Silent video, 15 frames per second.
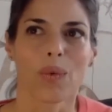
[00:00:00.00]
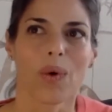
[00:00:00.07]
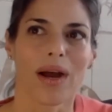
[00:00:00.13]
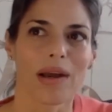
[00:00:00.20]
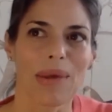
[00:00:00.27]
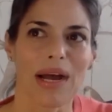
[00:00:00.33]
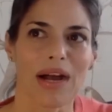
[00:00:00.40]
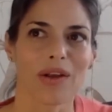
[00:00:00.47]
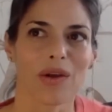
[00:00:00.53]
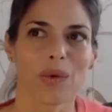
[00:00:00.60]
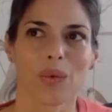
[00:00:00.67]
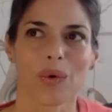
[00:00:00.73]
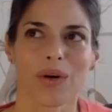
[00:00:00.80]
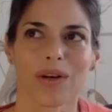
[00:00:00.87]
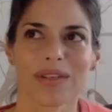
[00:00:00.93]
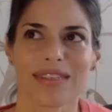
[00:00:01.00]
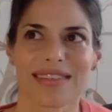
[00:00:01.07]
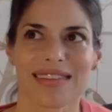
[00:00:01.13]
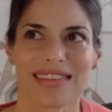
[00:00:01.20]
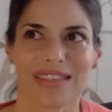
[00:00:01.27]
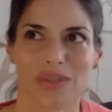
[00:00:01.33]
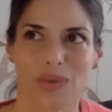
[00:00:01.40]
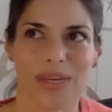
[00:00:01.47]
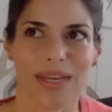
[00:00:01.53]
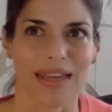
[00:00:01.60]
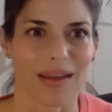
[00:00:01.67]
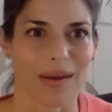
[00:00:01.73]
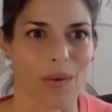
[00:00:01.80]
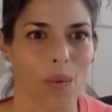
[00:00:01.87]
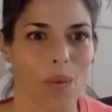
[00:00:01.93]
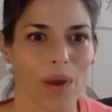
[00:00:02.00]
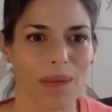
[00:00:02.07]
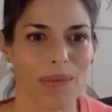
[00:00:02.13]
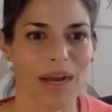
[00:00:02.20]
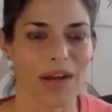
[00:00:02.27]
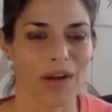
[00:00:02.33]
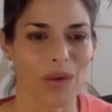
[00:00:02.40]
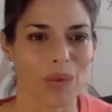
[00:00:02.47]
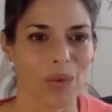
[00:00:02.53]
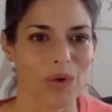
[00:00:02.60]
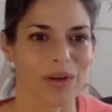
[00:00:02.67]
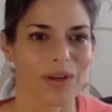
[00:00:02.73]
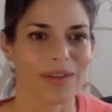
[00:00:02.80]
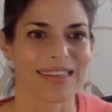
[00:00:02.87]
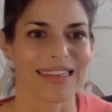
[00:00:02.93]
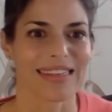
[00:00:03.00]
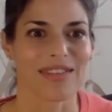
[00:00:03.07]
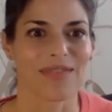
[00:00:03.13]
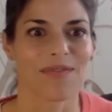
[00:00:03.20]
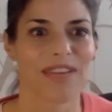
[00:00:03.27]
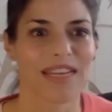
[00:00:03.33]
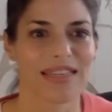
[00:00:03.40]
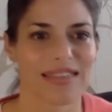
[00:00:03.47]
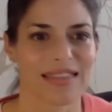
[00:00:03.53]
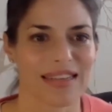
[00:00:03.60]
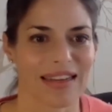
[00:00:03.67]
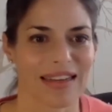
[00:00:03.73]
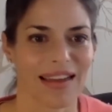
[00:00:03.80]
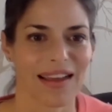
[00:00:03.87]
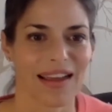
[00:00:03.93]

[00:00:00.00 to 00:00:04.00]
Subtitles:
about your world is intriguing? What about your world needs fixing?